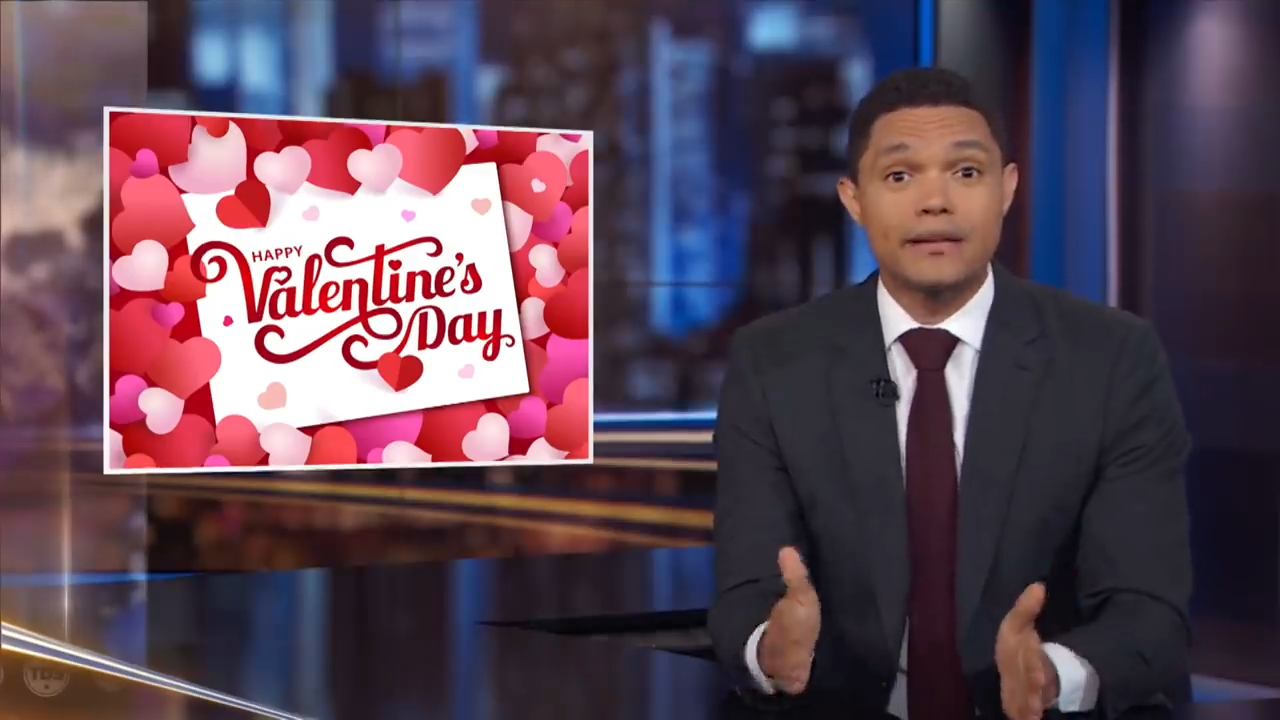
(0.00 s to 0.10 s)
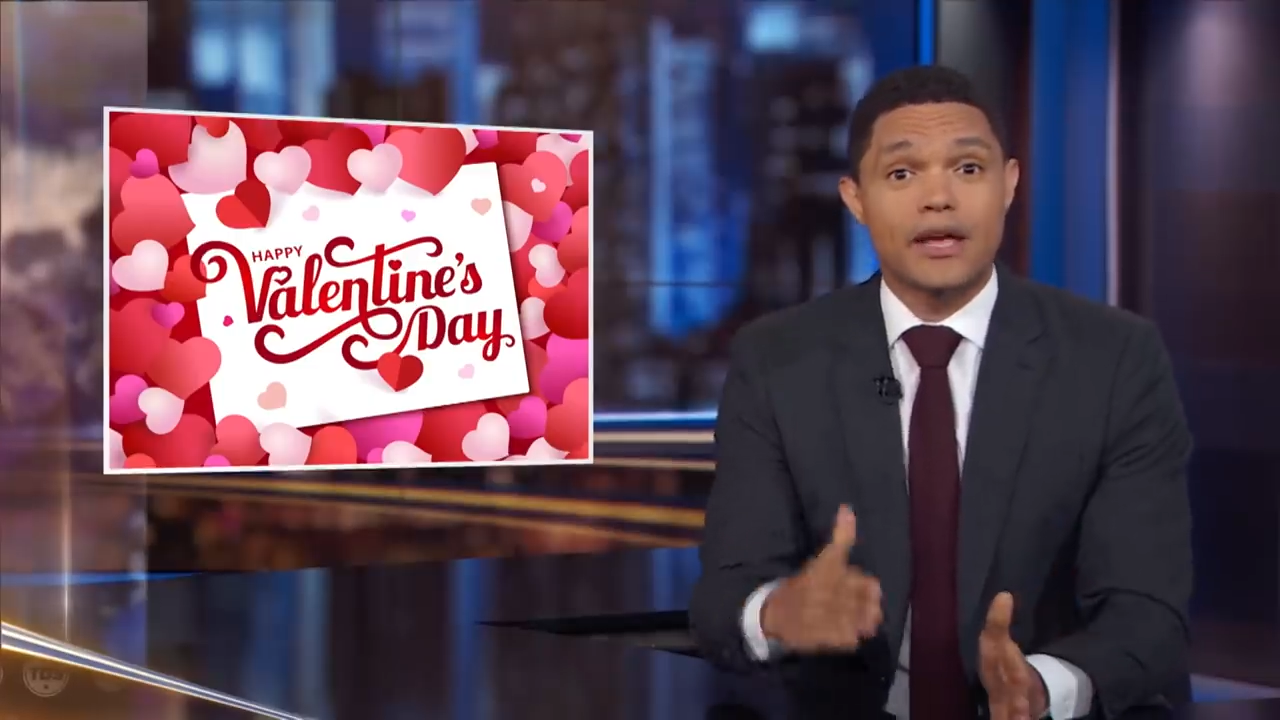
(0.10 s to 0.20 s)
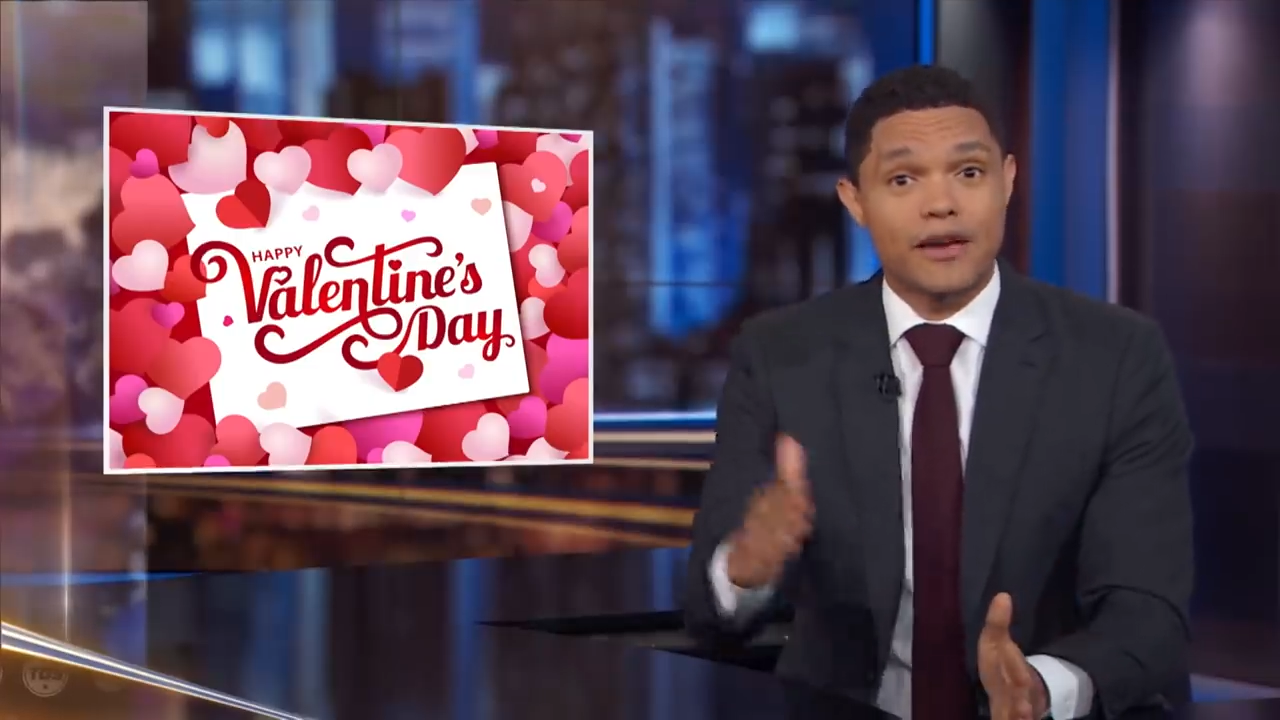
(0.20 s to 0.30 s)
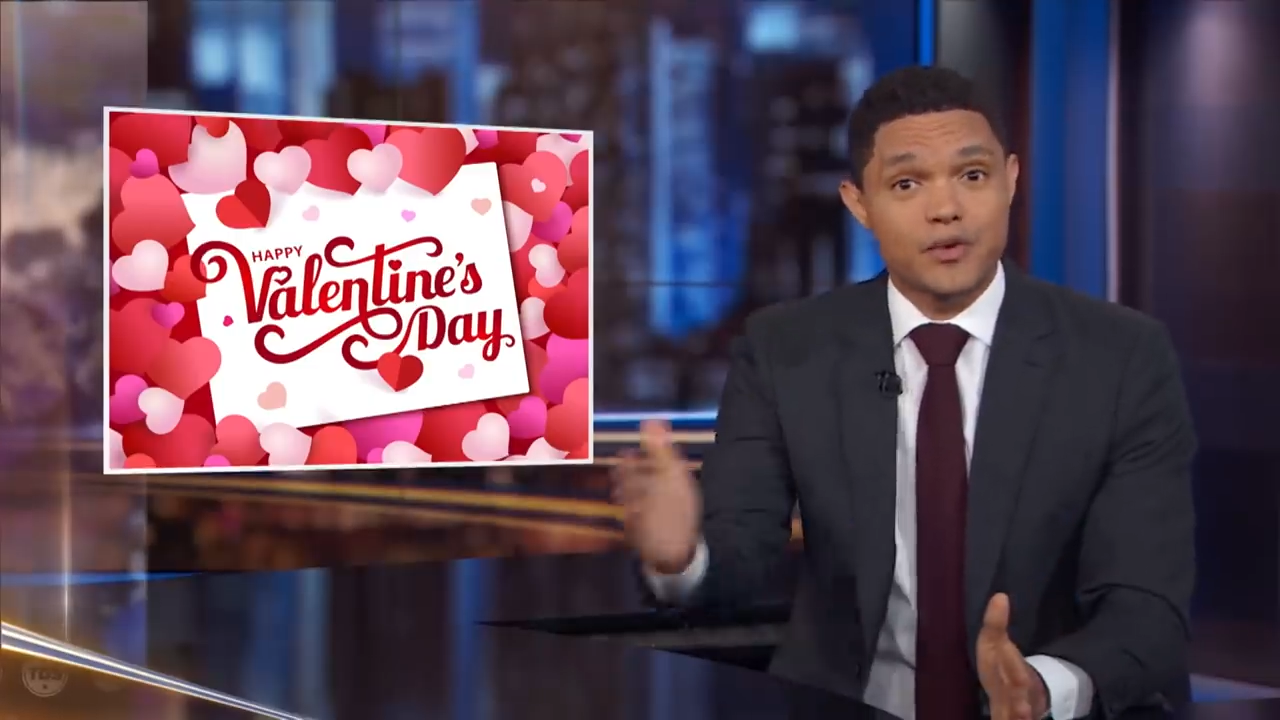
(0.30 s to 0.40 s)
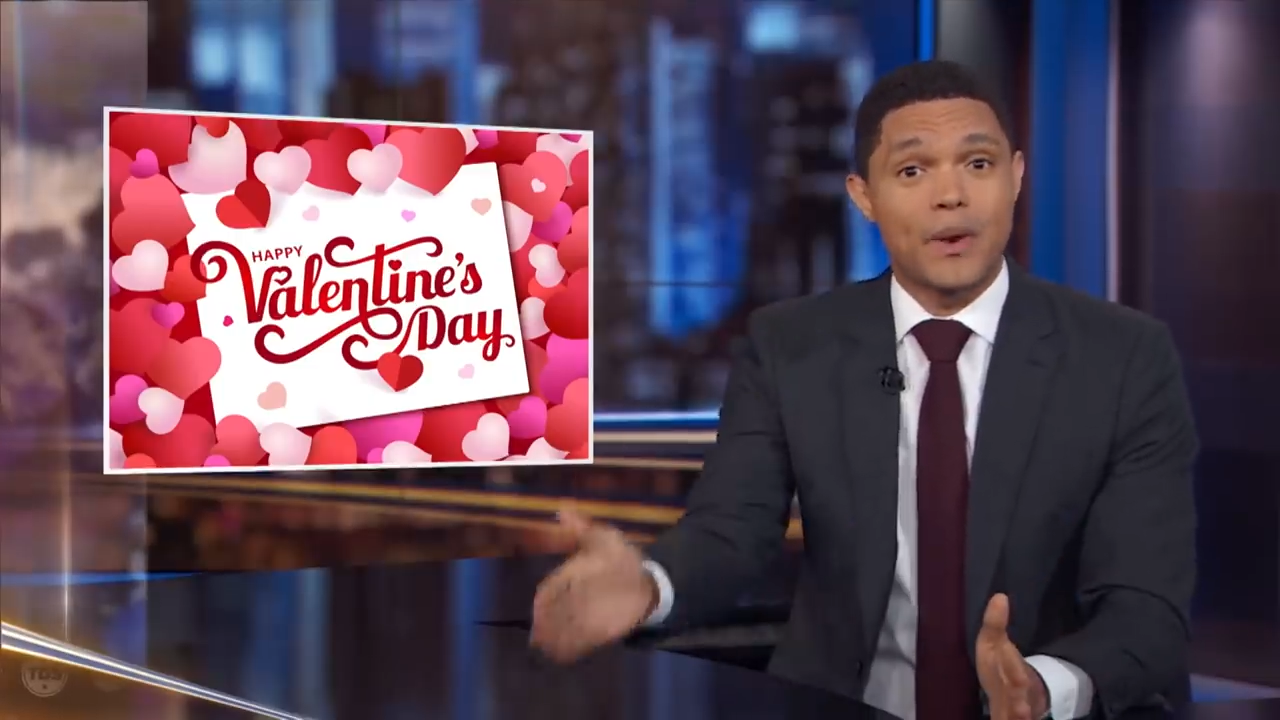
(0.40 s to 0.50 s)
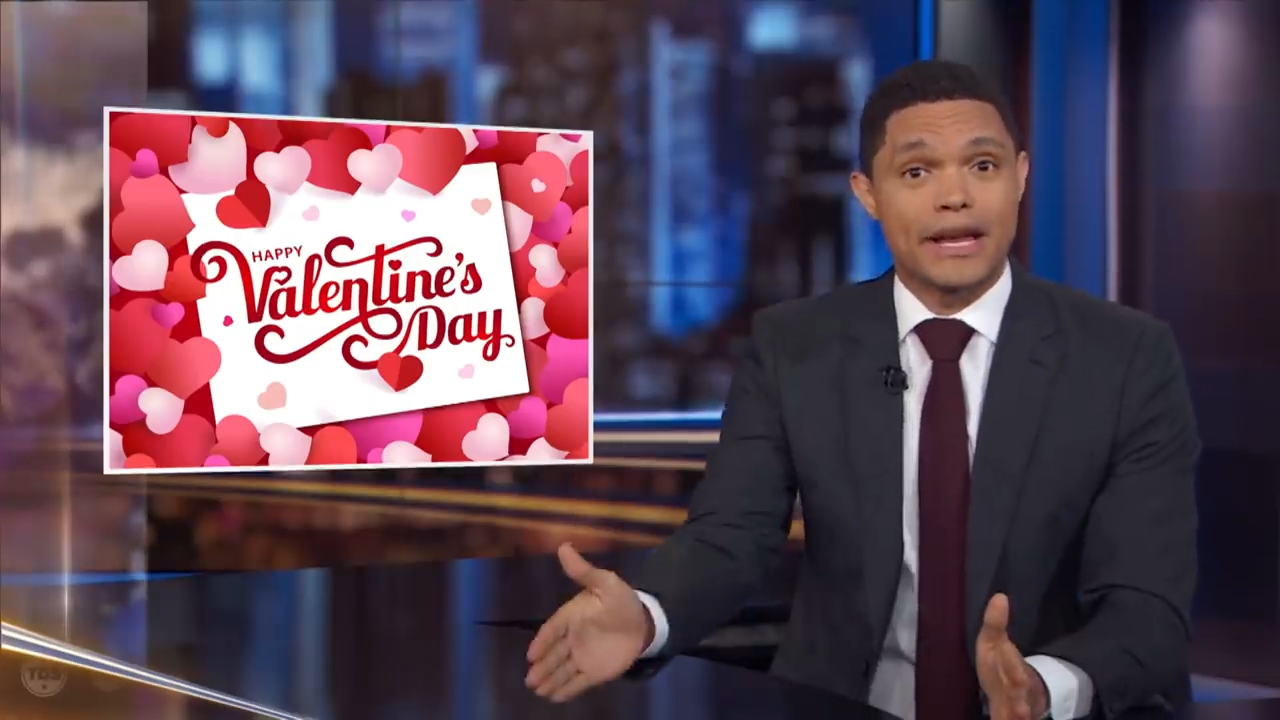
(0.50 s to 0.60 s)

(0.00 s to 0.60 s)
now you have to wait